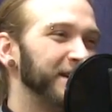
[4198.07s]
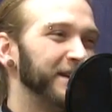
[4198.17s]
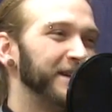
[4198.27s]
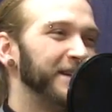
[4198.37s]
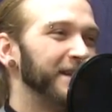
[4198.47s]
I hear
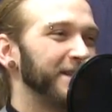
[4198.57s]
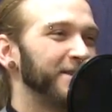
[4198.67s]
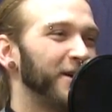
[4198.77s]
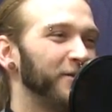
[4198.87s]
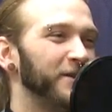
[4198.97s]
you. If you're
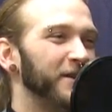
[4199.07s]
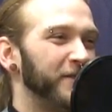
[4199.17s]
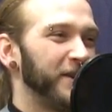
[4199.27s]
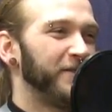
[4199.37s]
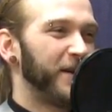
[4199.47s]
going to be
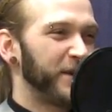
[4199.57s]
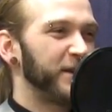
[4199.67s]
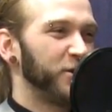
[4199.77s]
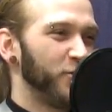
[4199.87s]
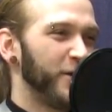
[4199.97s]
authentic, if I'm going
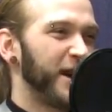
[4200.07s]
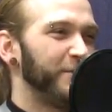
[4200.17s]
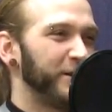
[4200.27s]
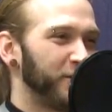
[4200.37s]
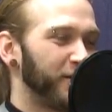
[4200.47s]
to do it, I'm
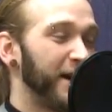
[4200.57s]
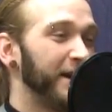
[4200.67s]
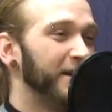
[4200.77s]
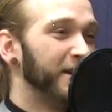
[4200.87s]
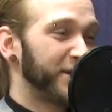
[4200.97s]
going to do it
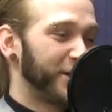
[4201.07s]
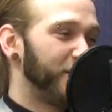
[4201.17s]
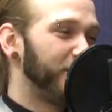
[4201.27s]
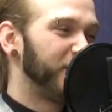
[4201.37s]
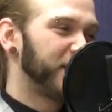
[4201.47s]
right.
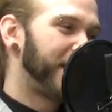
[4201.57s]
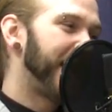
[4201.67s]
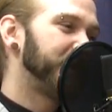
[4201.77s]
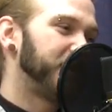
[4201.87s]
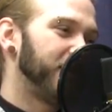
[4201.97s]
This
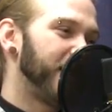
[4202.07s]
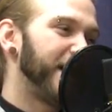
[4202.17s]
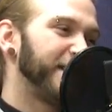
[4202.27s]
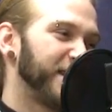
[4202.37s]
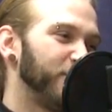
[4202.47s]
past year, I had